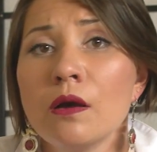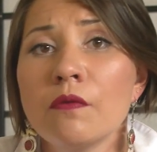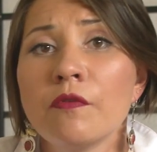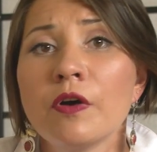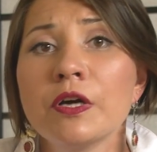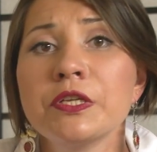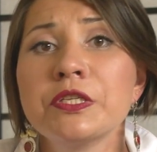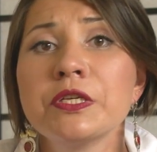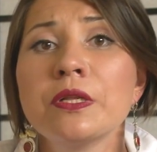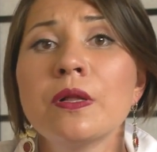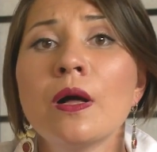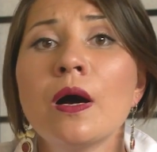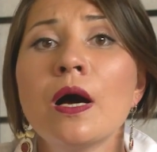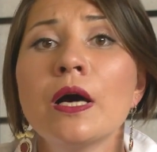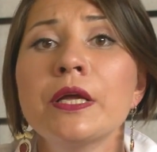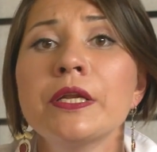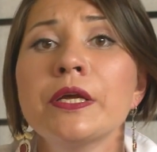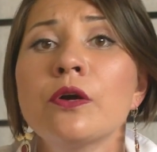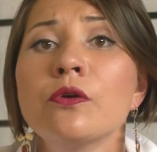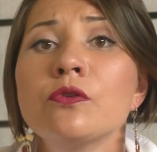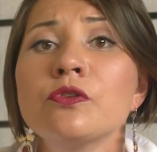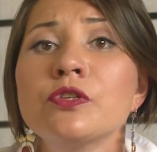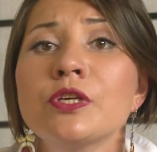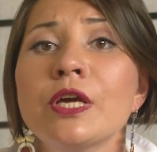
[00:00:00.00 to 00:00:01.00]
Vital
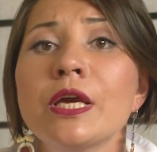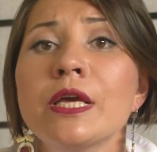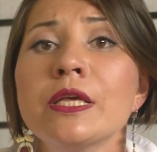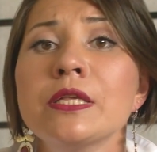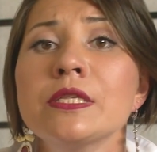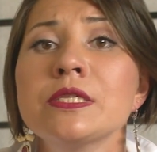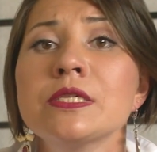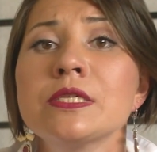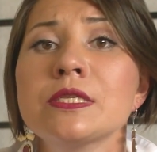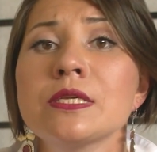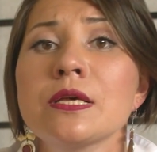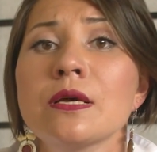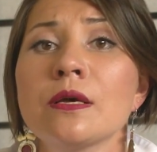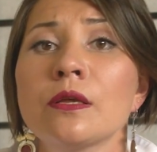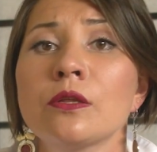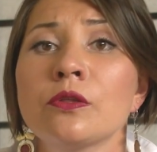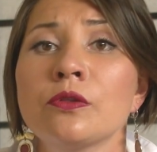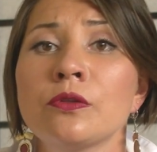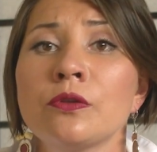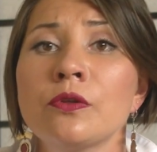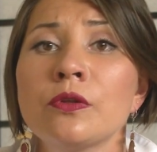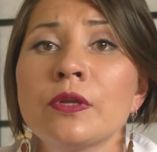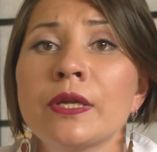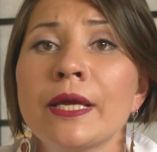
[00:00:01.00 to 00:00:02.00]
Honey contains
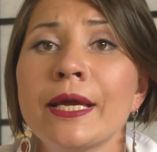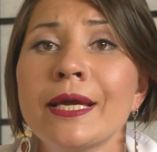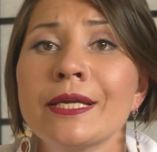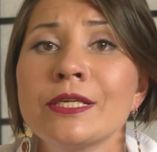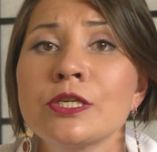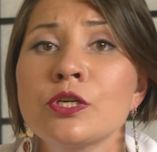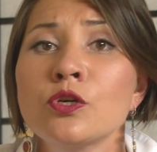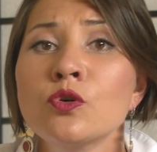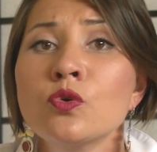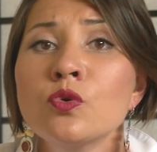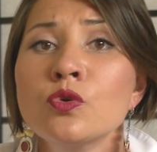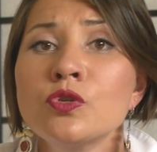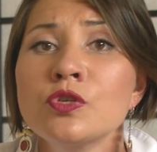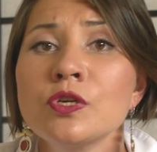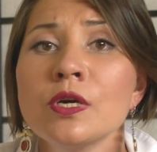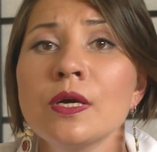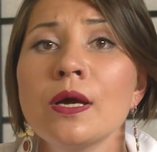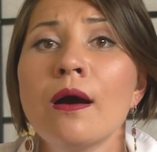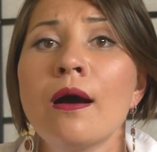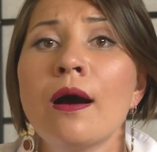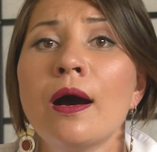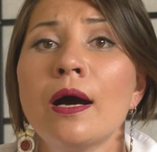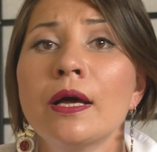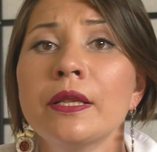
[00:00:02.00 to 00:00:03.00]
Tongkat root,
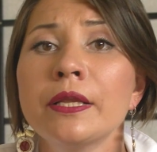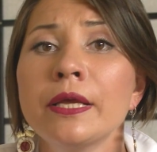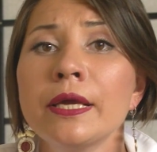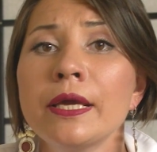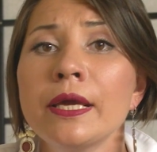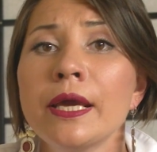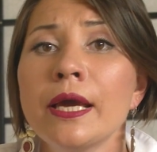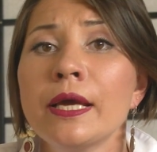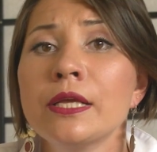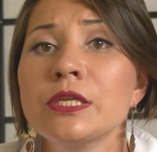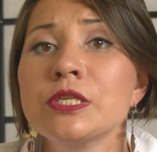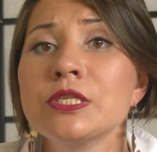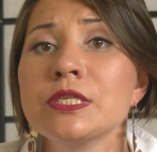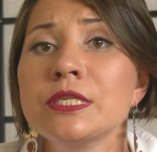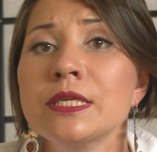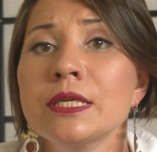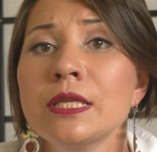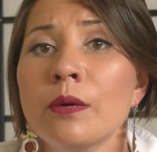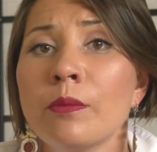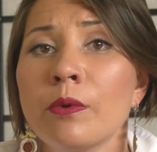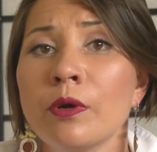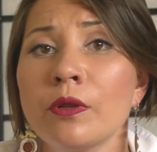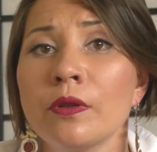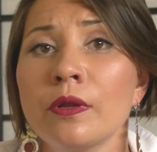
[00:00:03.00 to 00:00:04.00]
honey and
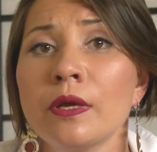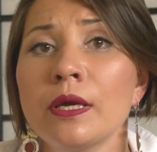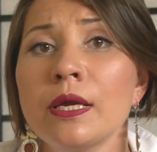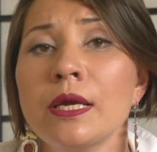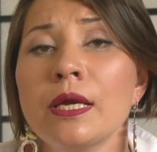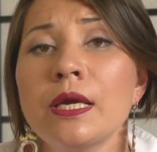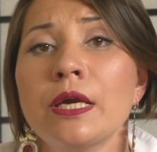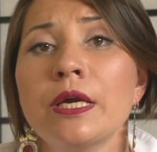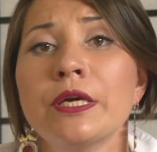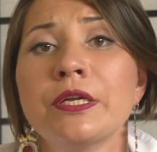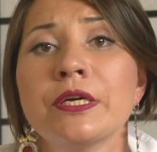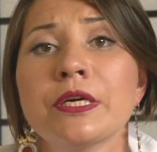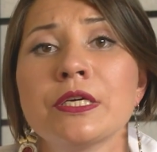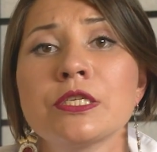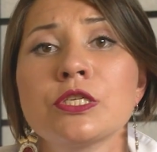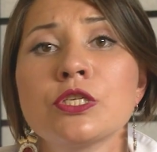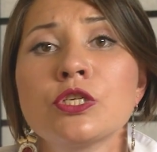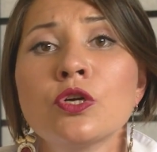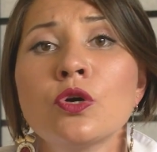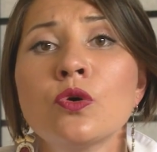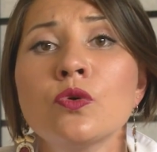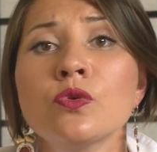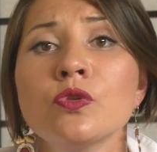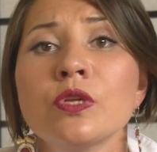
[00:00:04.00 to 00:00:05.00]
cinnamon. It has
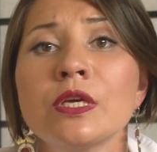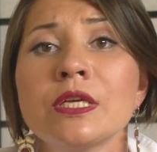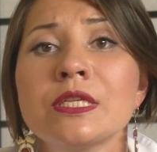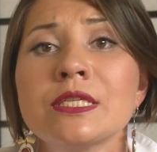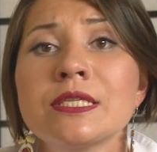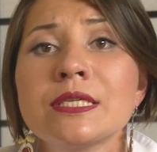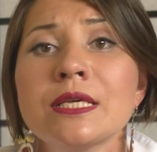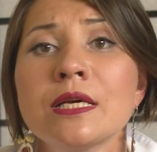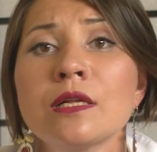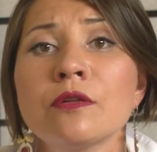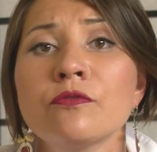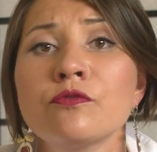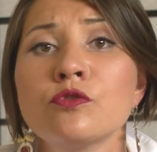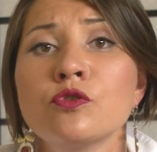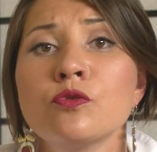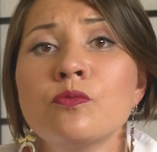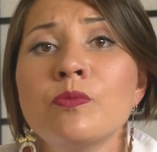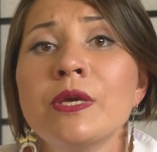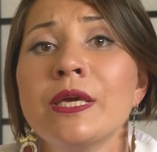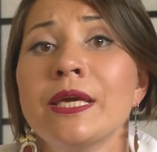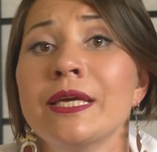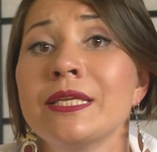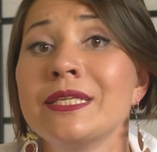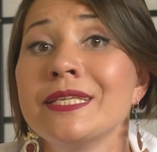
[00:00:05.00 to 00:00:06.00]
shown itself to
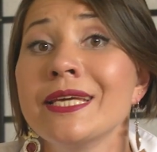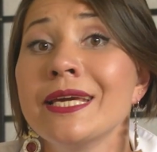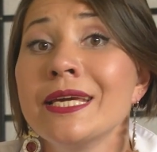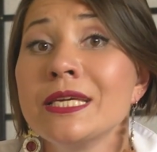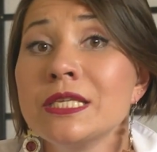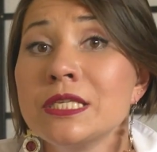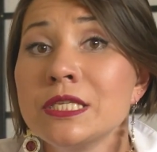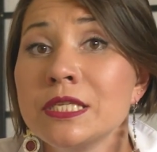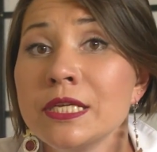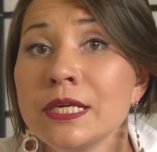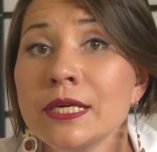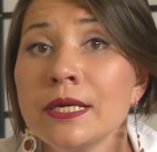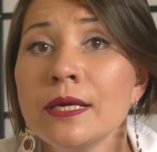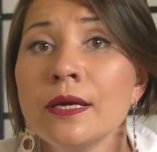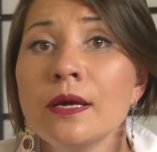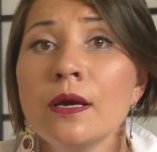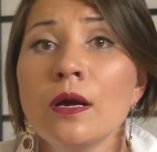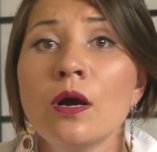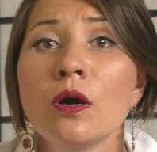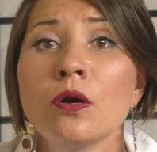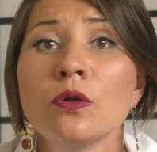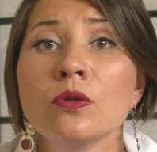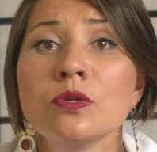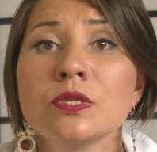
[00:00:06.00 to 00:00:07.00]
be a tasty,
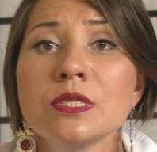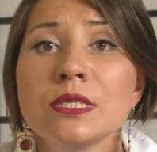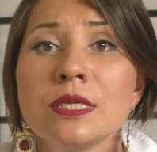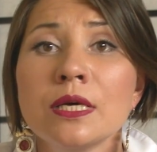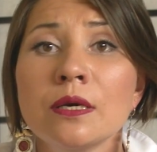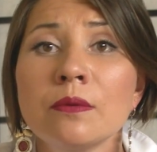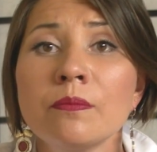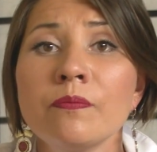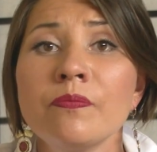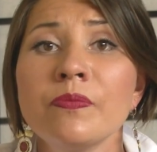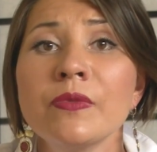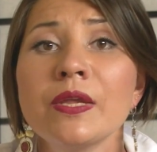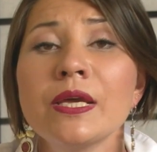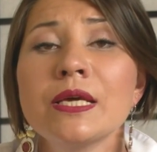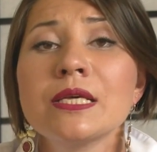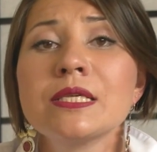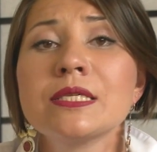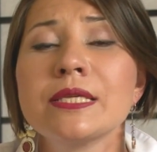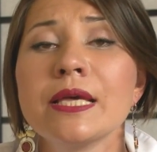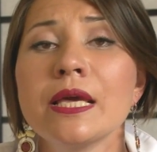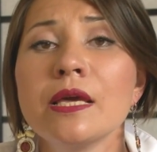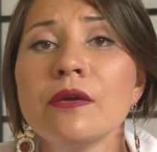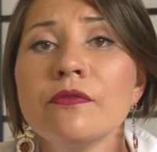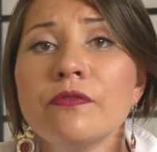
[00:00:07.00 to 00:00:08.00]
wholesome,
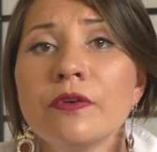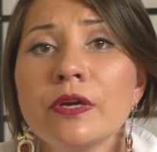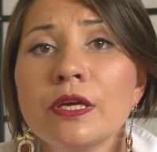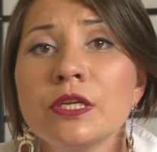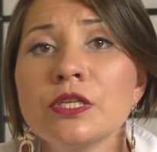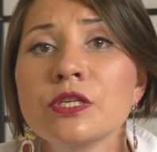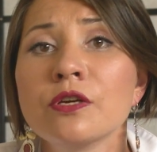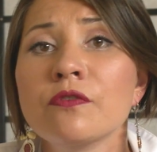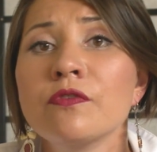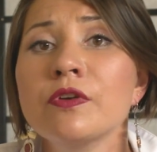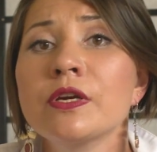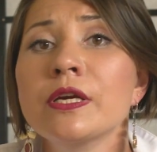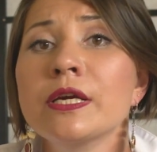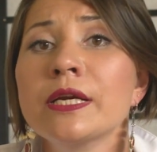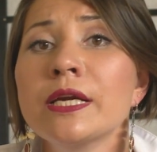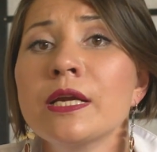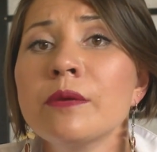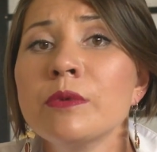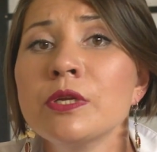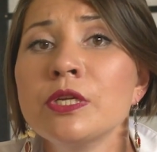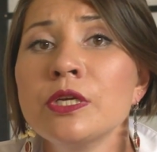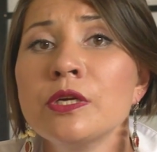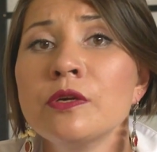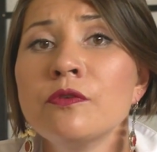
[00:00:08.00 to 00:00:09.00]
safe and quick
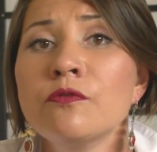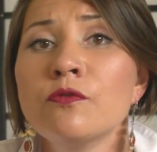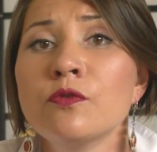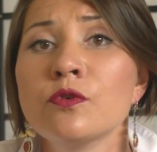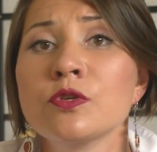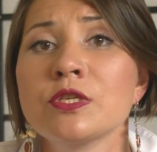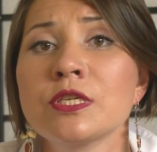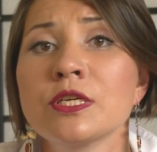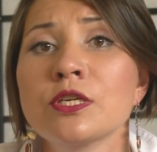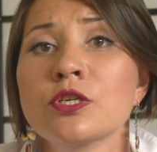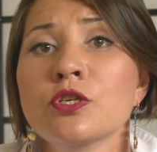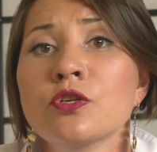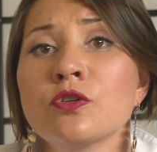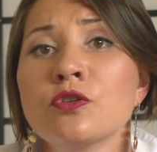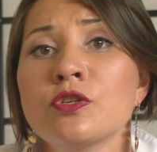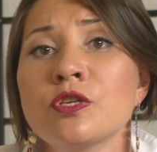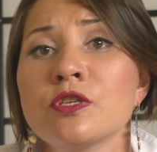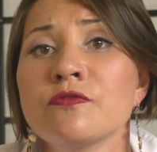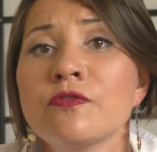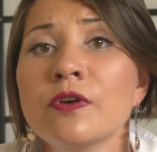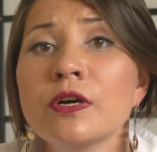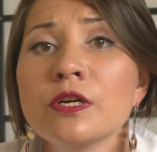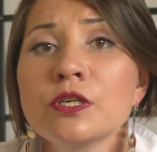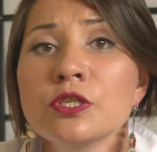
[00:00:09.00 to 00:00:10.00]
remedy for sexual
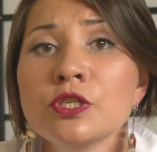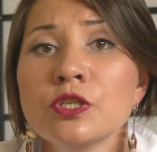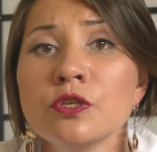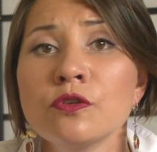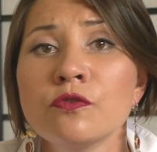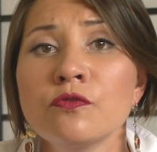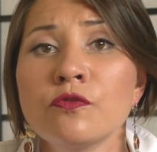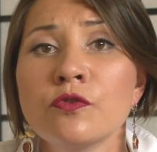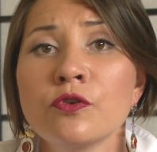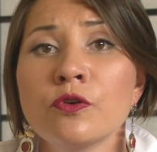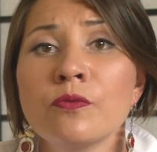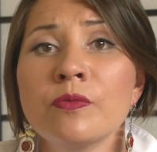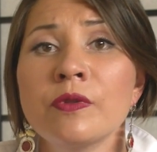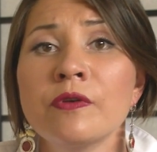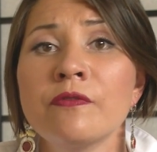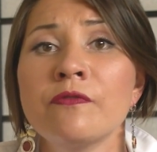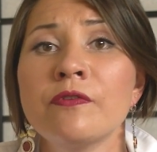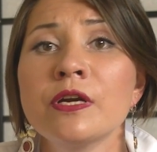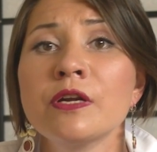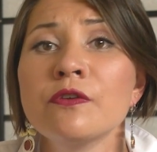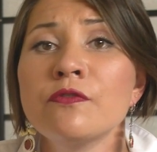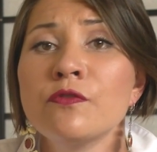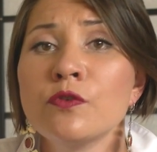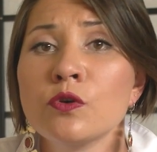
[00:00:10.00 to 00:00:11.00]
dysfunction from the
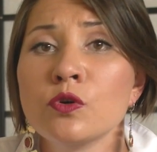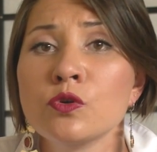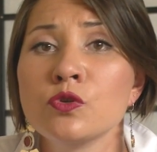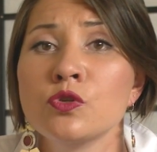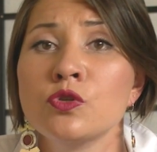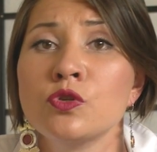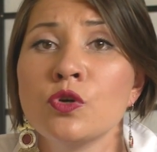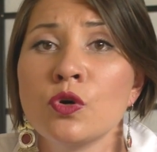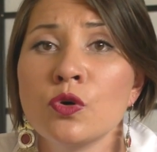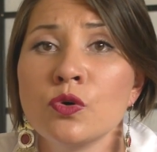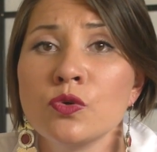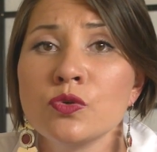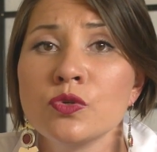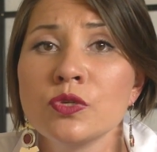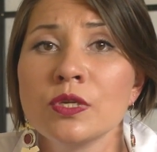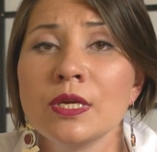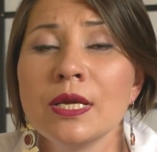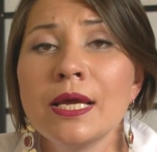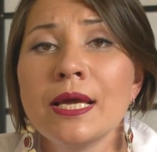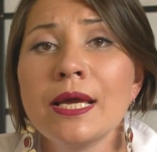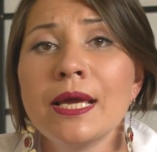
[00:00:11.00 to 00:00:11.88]
very first dose.